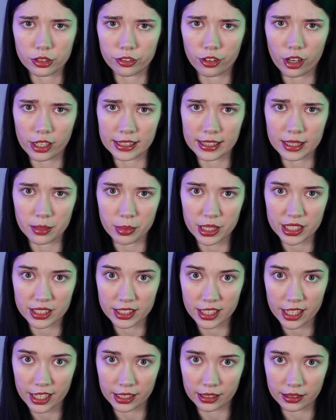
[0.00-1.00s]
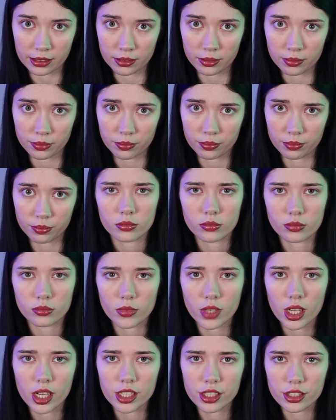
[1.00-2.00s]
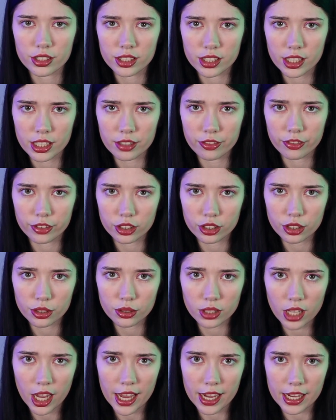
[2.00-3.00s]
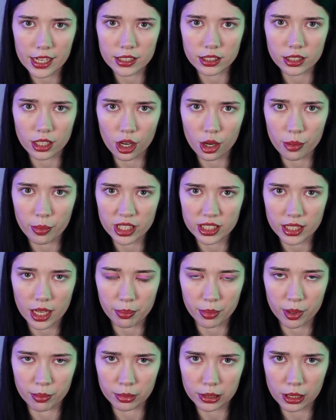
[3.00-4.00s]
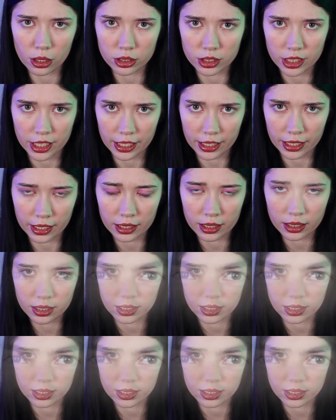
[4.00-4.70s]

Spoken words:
finally be seen. You see, for 2 days Gomez had been plotting.